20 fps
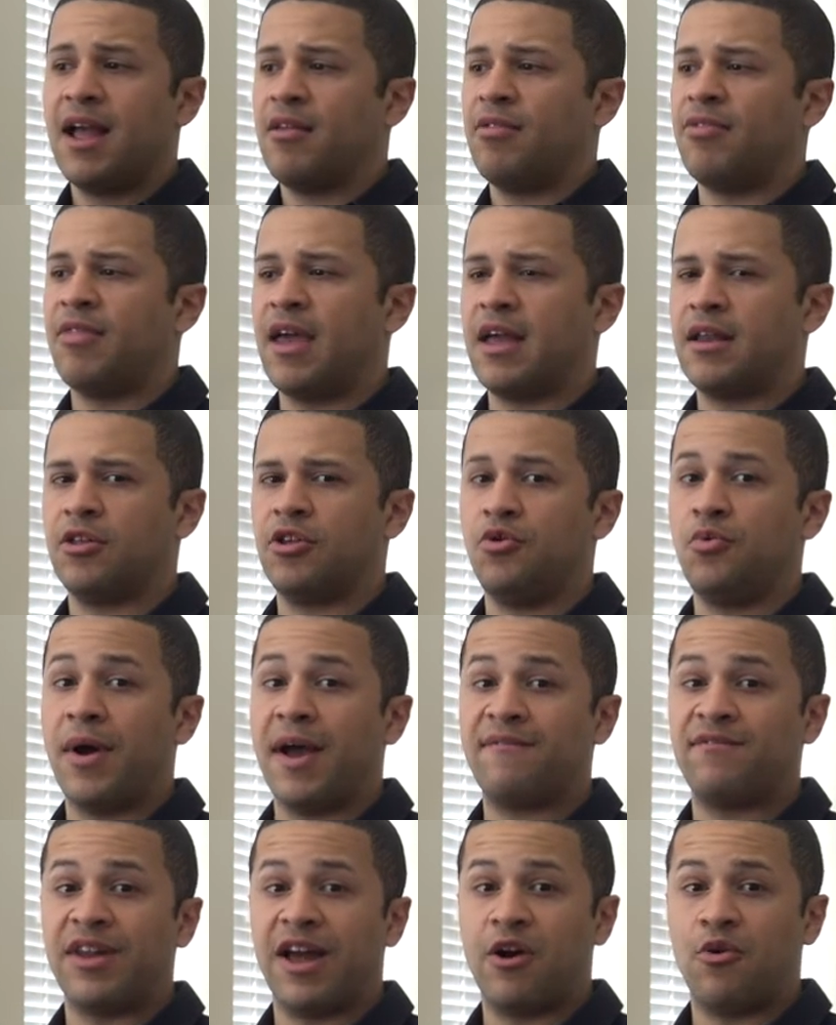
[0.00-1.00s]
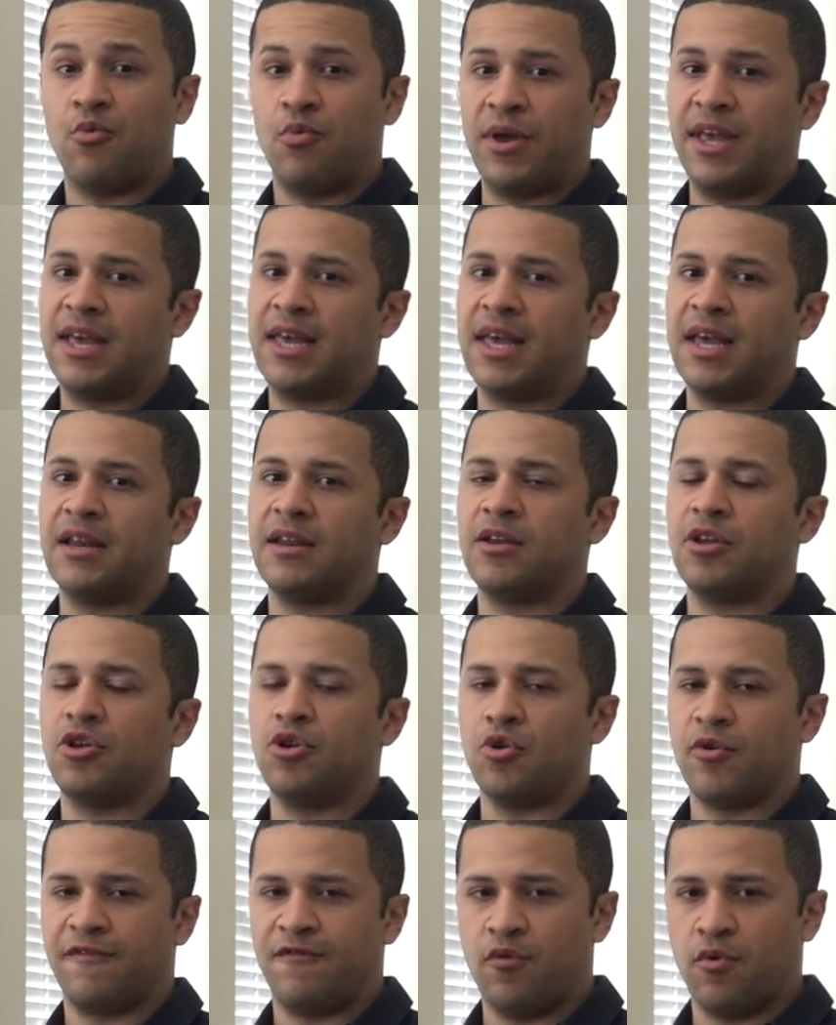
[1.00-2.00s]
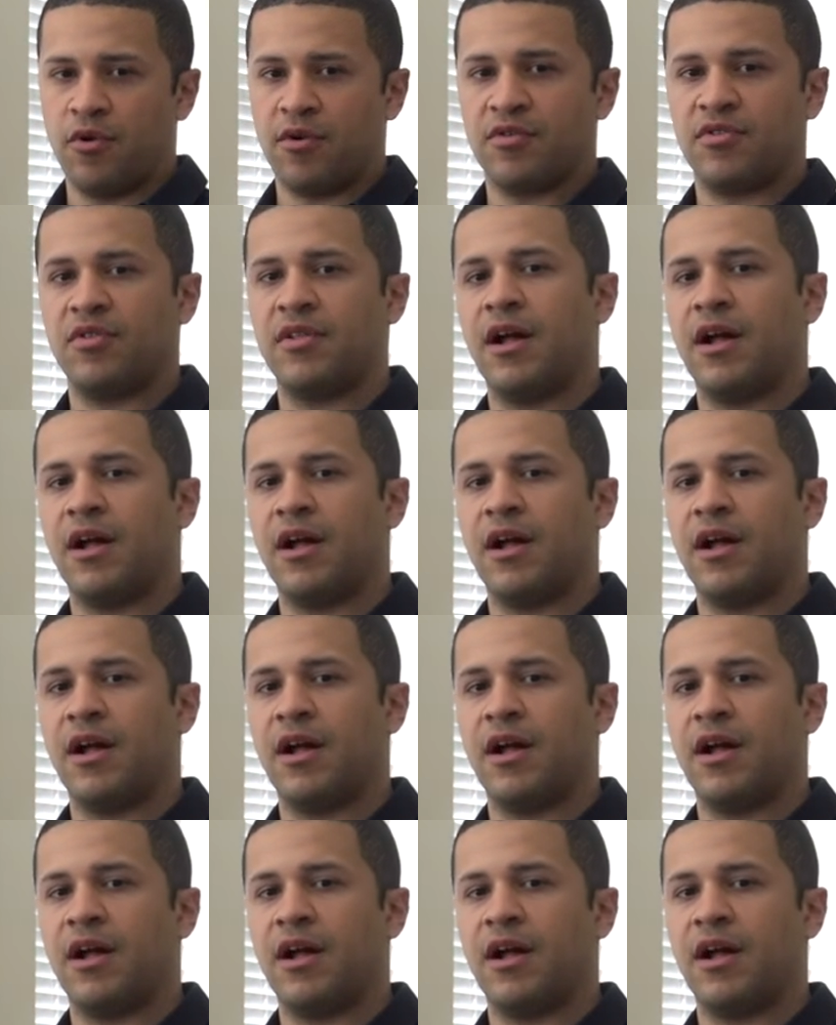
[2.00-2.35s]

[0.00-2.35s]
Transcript: then you have now weakened your force.